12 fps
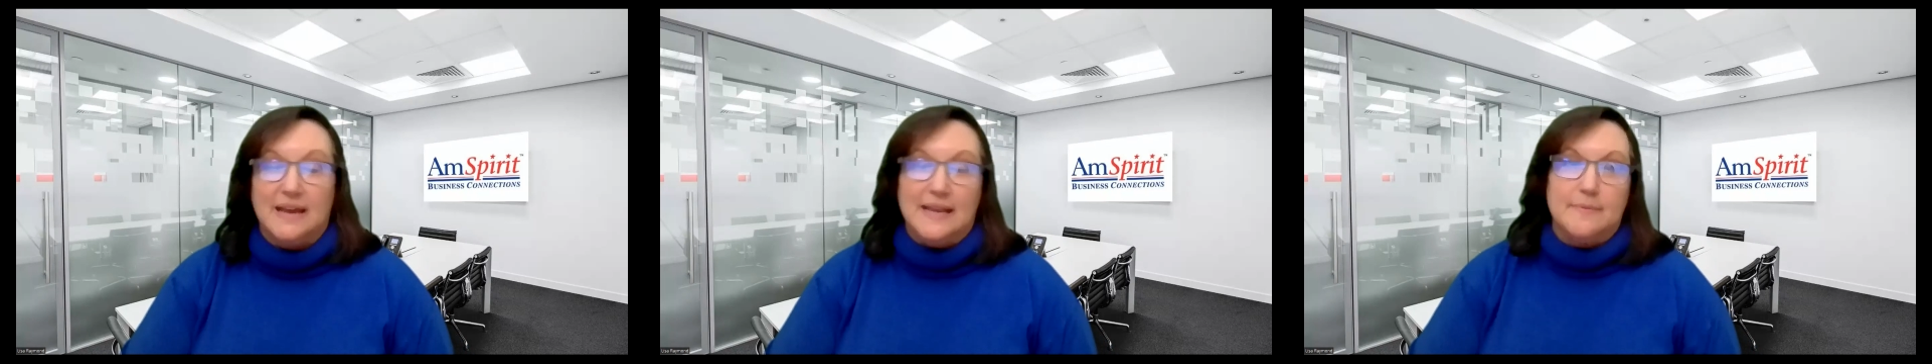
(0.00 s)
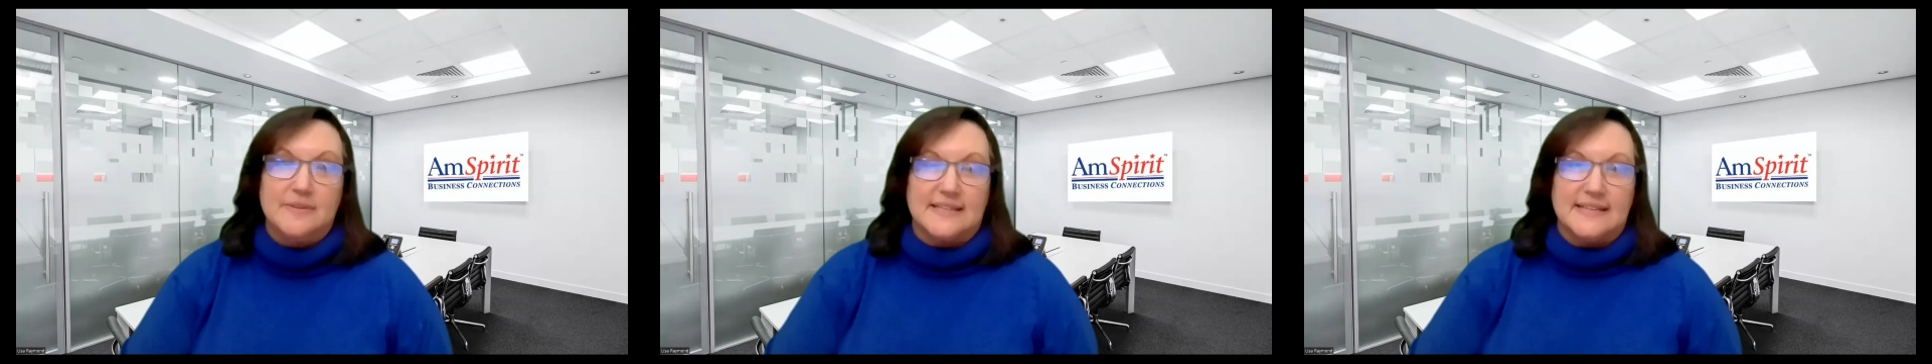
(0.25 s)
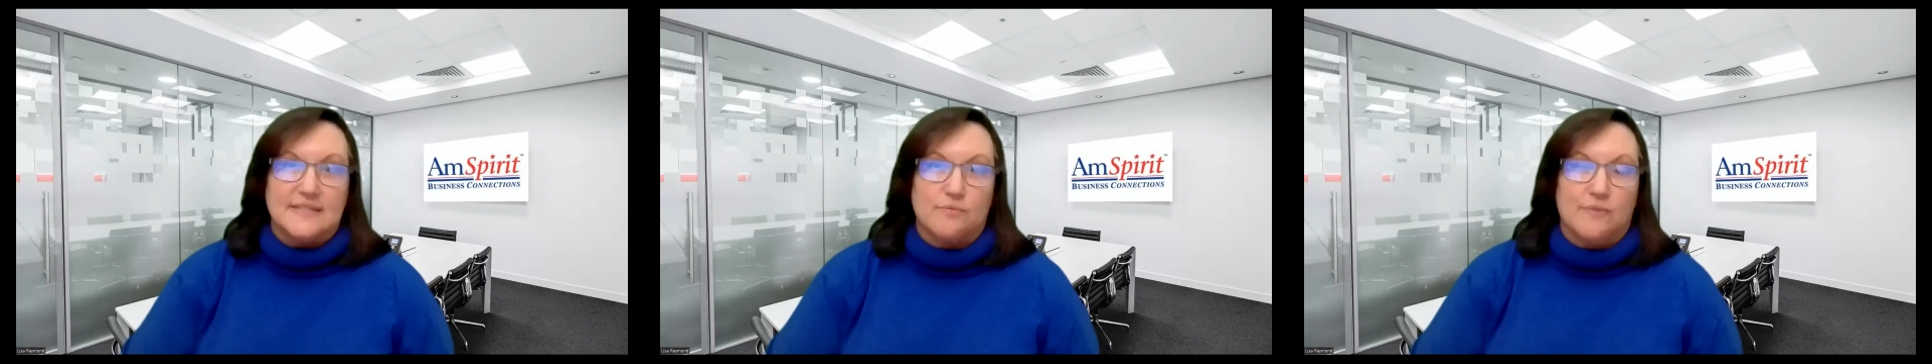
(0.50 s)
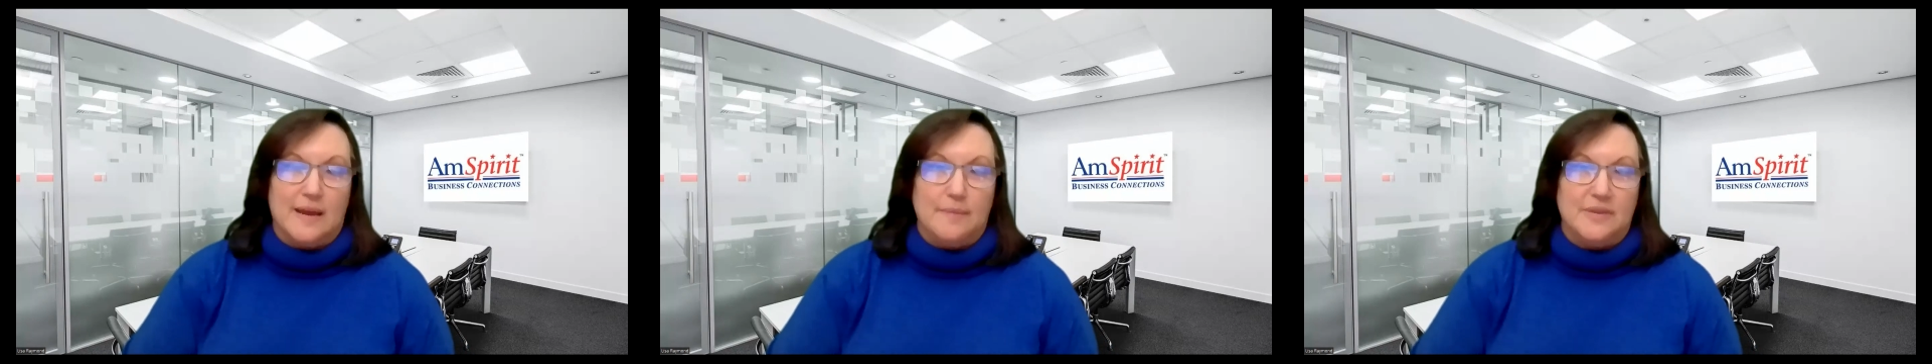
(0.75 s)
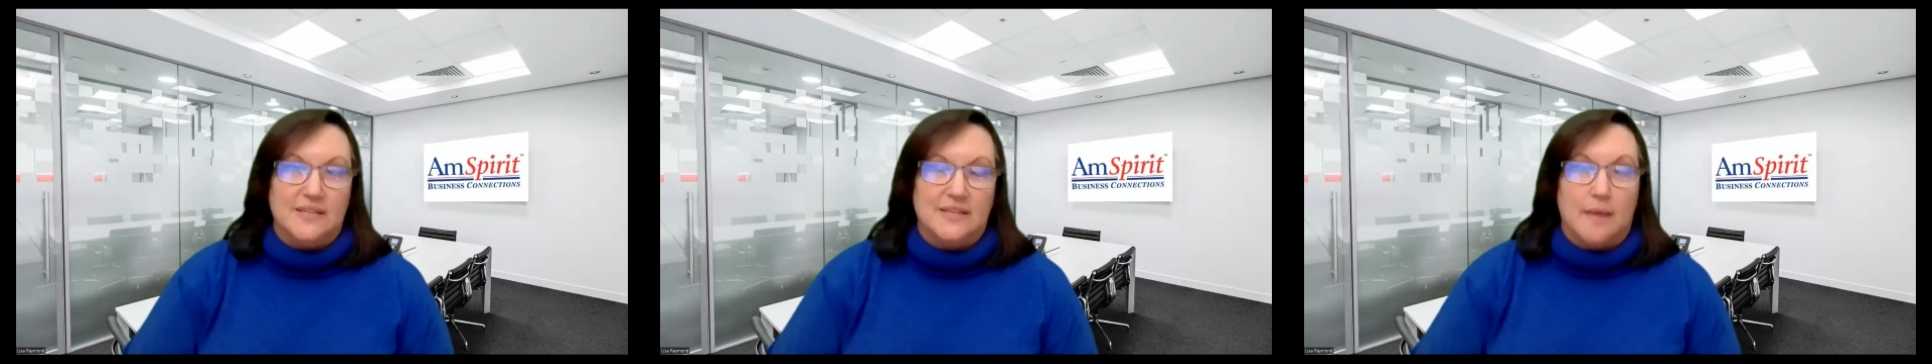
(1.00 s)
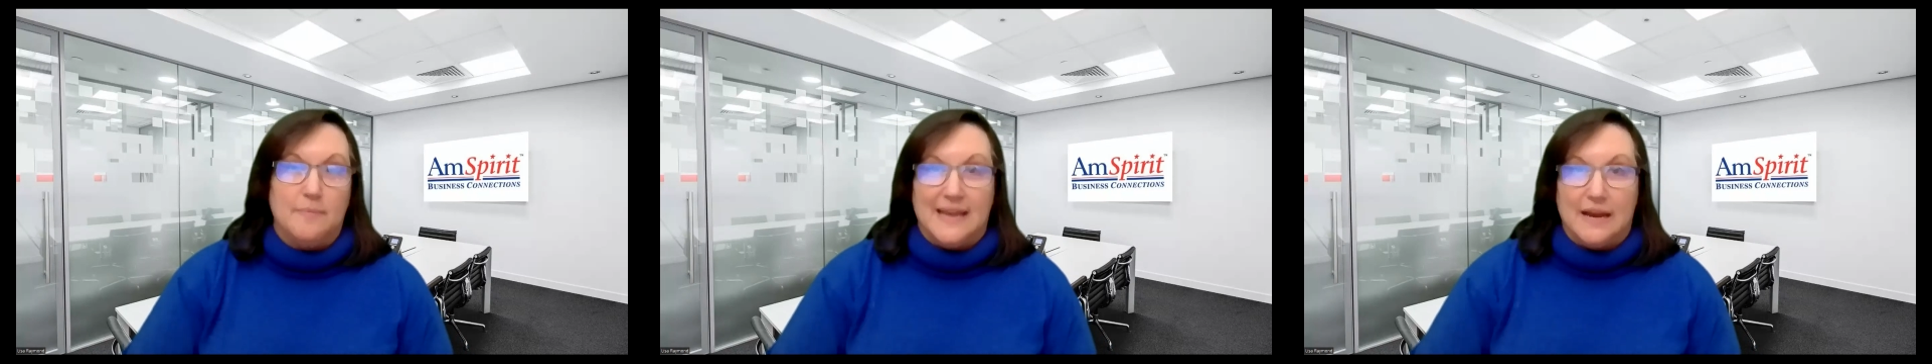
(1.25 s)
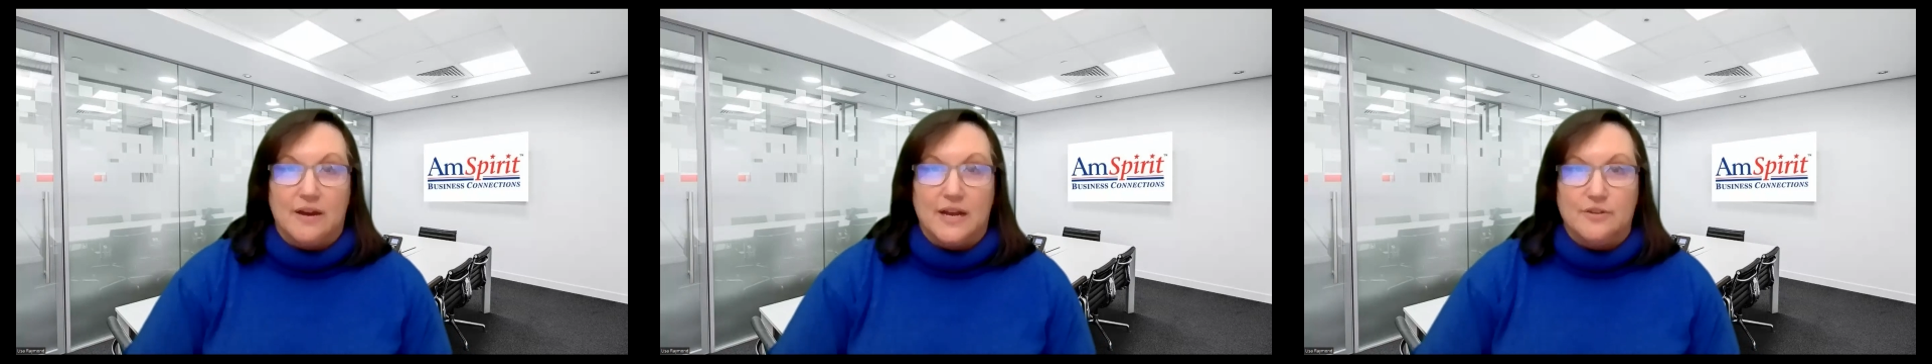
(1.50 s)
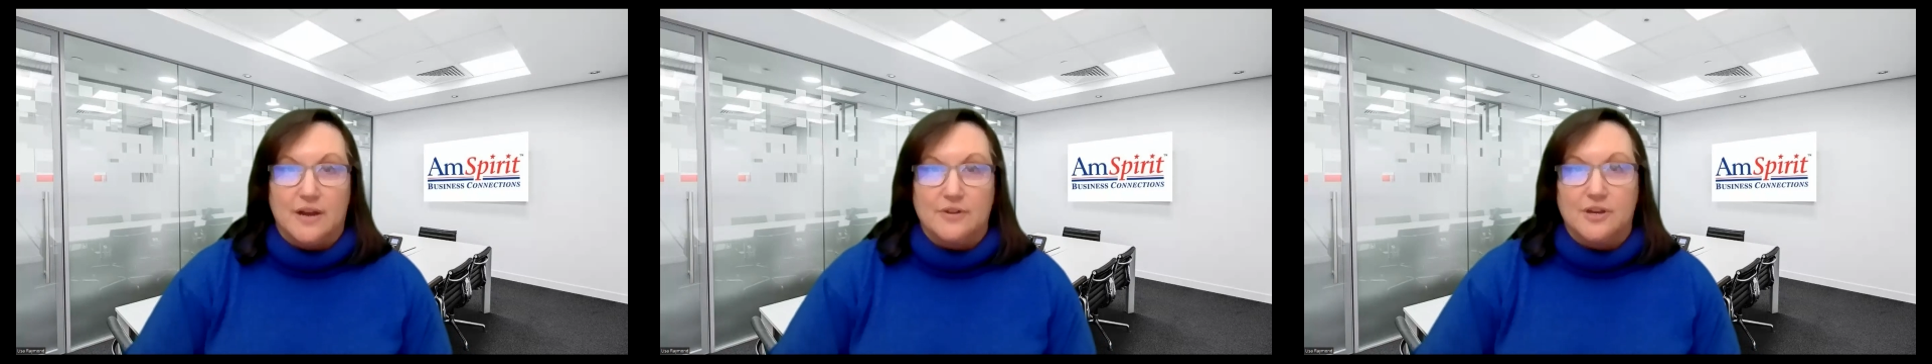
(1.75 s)
My name is Lisa Raymond. I'm an
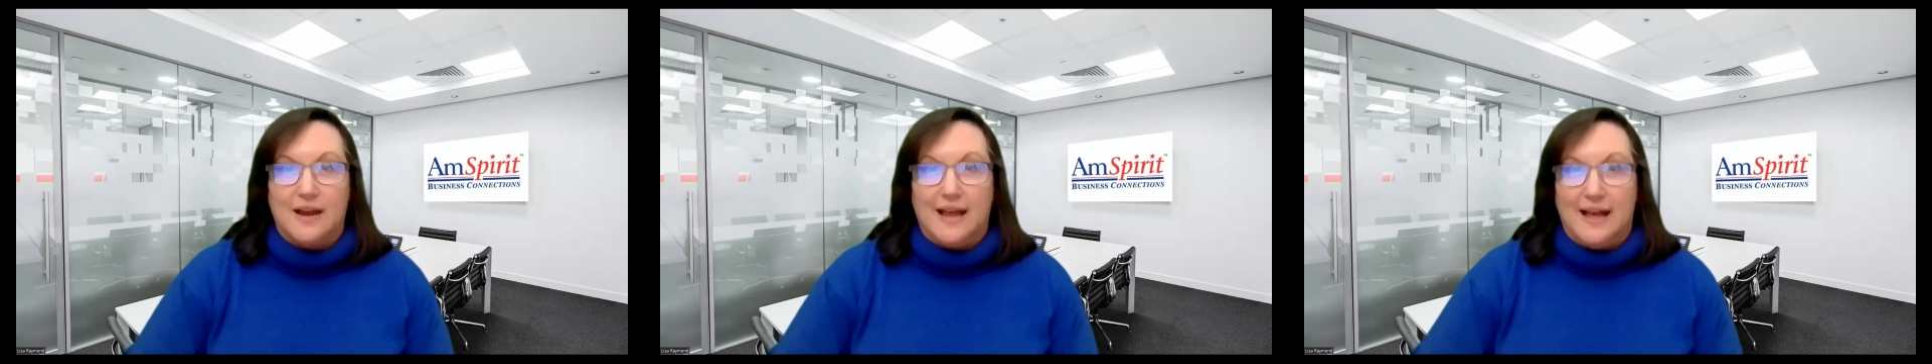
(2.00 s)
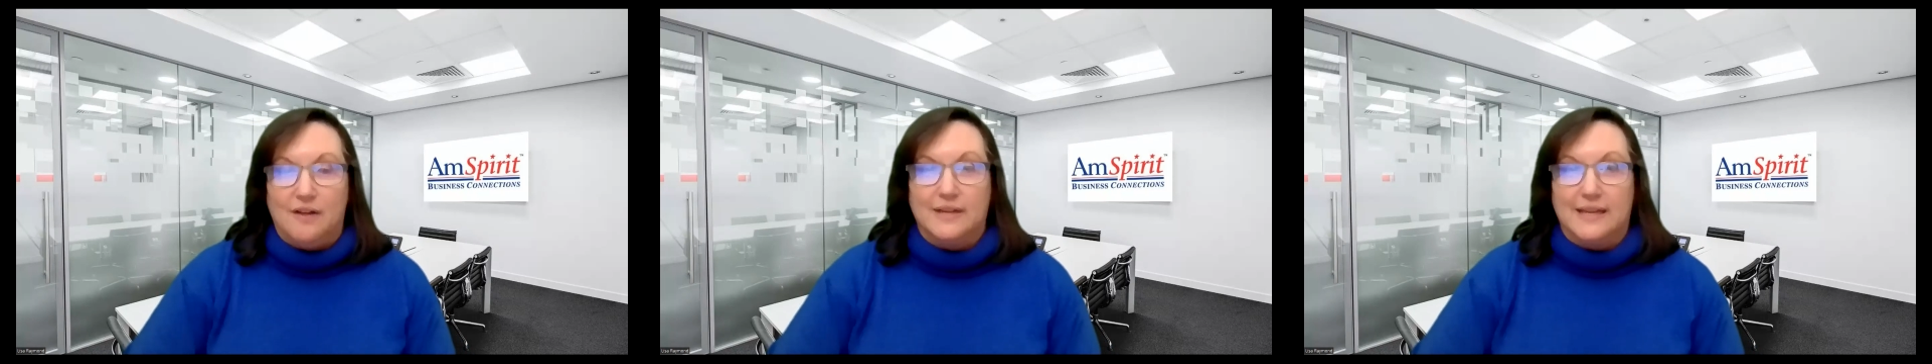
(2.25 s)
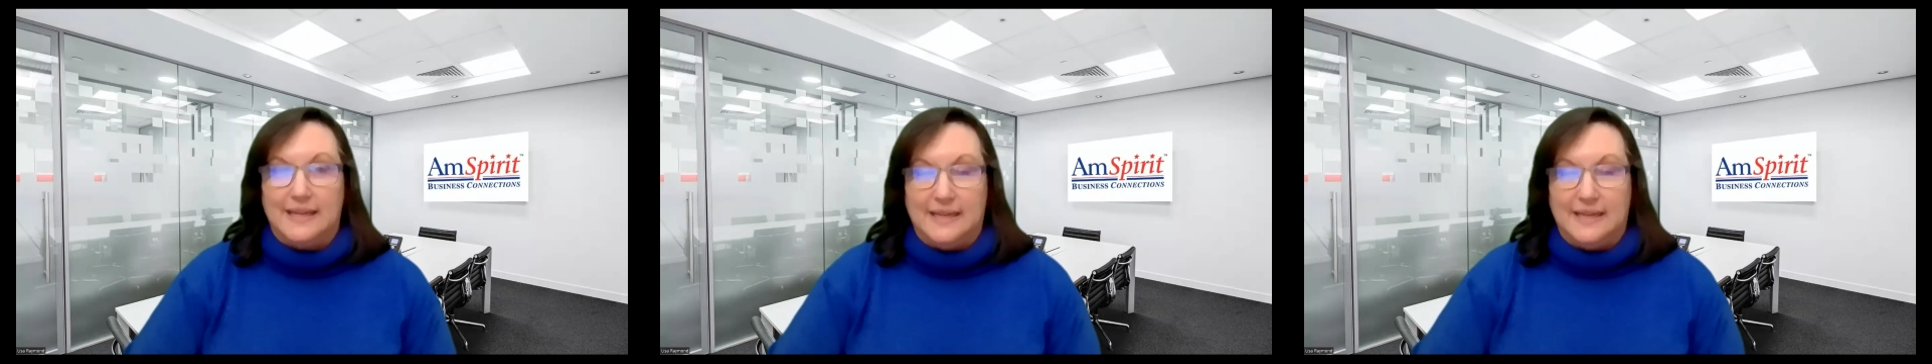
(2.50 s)
area director out